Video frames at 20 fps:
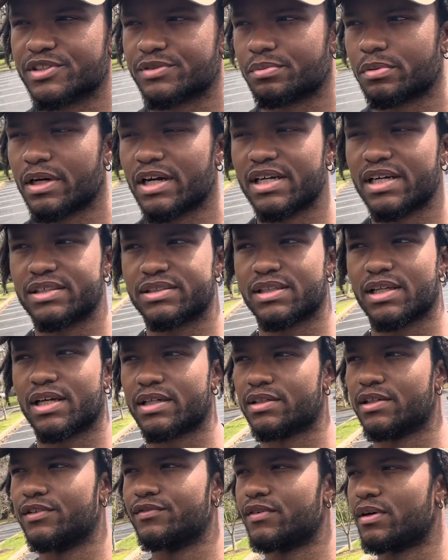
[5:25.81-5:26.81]
surprised, like
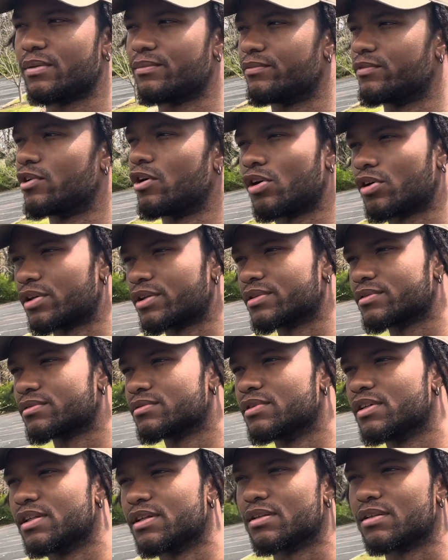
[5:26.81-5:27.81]
if I'm vlogging
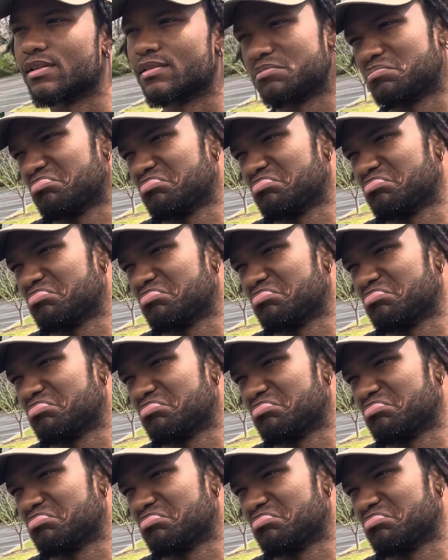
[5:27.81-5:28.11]
and